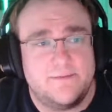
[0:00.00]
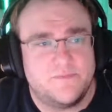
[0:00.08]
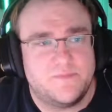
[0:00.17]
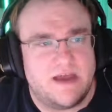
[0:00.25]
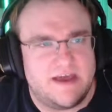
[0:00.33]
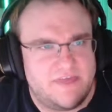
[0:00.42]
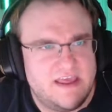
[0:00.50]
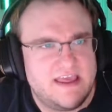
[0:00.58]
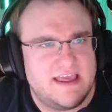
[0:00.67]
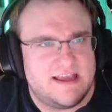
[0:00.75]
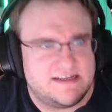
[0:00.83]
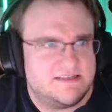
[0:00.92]
I think
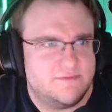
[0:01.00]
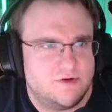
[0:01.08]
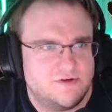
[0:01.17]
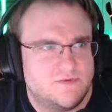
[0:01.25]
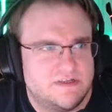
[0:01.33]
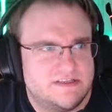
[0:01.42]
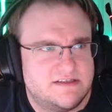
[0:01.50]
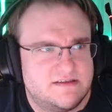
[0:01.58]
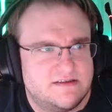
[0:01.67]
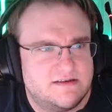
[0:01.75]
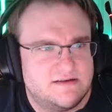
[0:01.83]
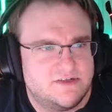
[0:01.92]
he has the most wins in
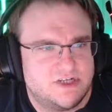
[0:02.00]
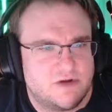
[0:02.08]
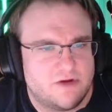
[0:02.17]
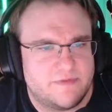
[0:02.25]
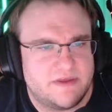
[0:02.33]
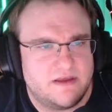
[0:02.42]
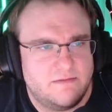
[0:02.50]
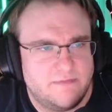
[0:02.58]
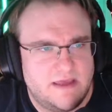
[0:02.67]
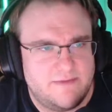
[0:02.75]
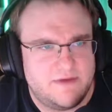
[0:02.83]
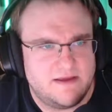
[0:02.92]
the Jrpl.
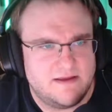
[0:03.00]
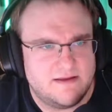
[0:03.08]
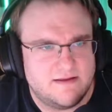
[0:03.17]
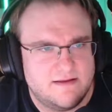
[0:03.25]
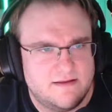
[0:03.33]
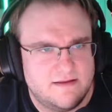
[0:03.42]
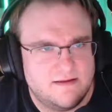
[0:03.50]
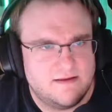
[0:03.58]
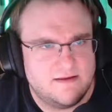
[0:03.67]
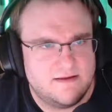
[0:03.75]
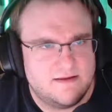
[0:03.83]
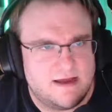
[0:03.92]
Maybe
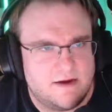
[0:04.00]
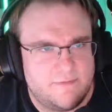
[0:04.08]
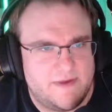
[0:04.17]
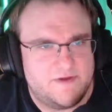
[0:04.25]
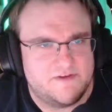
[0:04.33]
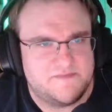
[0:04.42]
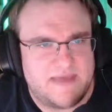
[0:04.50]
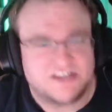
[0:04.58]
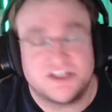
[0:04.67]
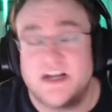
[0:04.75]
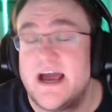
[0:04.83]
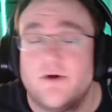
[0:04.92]
it was
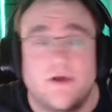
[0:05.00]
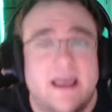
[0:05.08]
Bastion. I don't know.